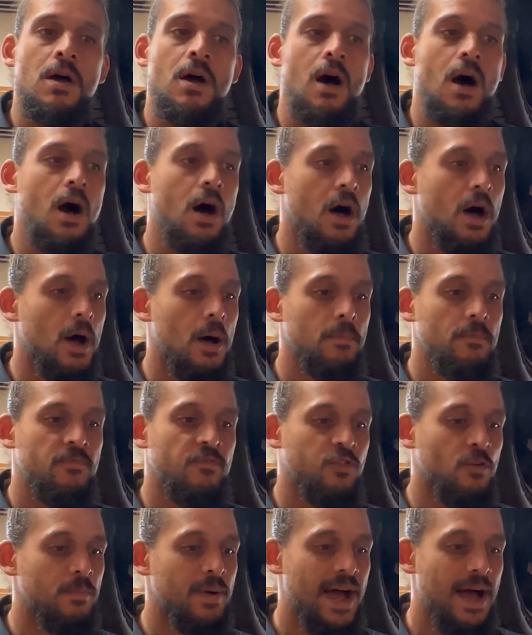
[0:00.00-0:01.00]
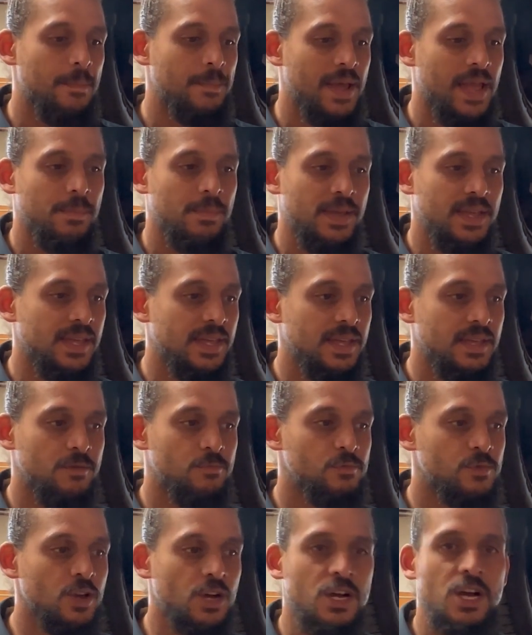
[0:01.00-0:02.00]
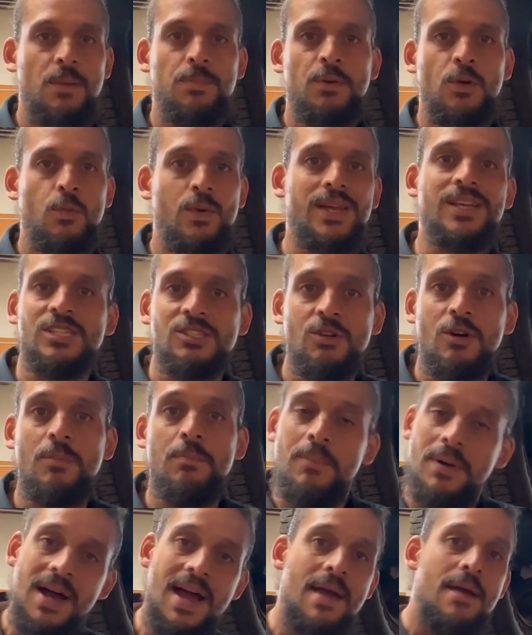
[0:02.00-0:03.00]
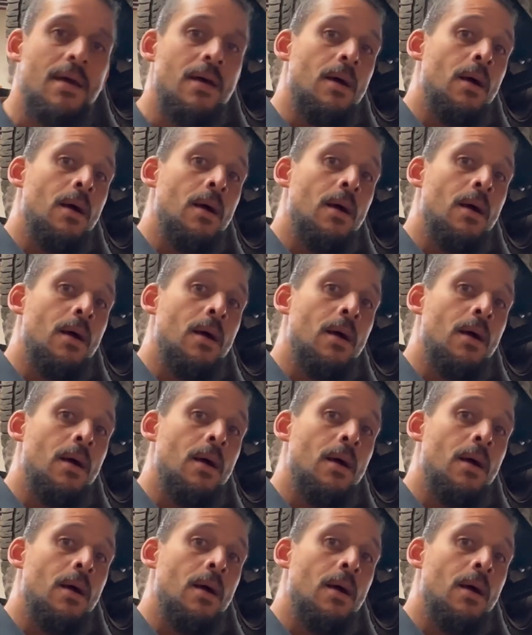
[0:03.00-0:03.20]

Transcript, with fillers: for about maybe a good couple of weeks to a month.